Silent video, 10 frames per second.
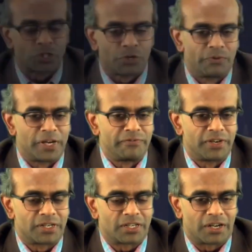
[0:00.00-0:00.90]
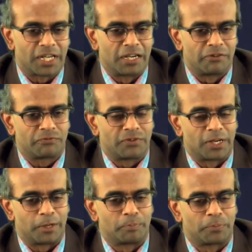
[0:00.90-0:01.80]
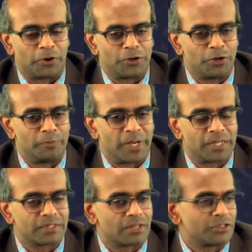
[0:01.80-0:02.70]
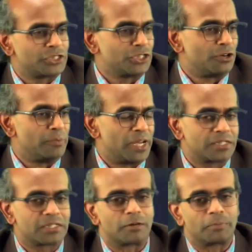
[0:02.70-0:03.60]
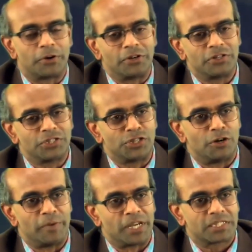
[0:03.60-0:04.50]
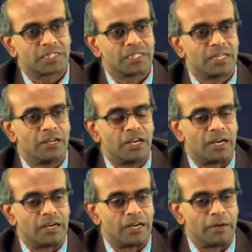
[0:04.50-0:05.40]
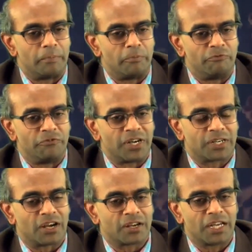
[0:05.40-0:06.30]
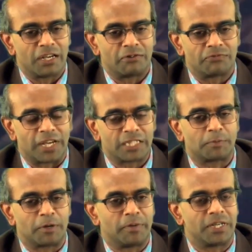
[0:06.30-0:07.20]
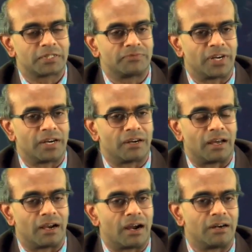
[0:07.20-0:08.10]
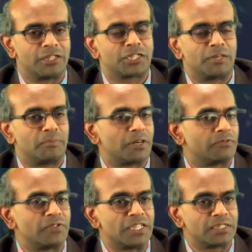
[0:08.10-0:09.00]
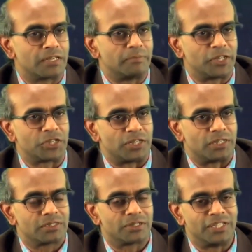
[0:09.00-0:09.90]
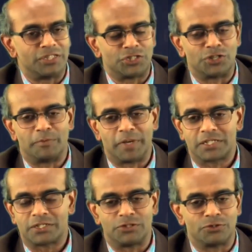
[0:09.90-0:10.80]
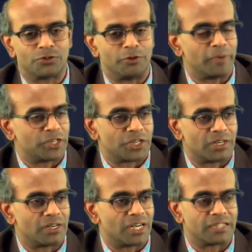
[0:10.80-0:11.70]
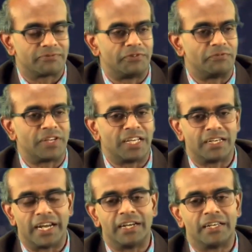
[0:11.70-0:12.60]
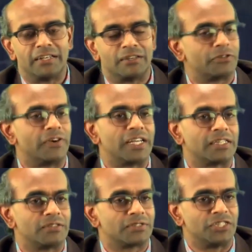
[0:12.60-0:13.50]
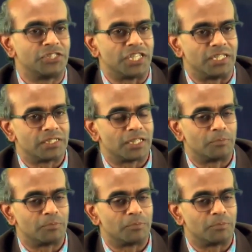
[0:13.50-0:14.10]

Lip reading: So when we are talking of proteomics or genomics or proteogenomics, we are talking of experiments where a large number of things are measured. So in genomics, you could measure like 15, 18 or 20,000 genes.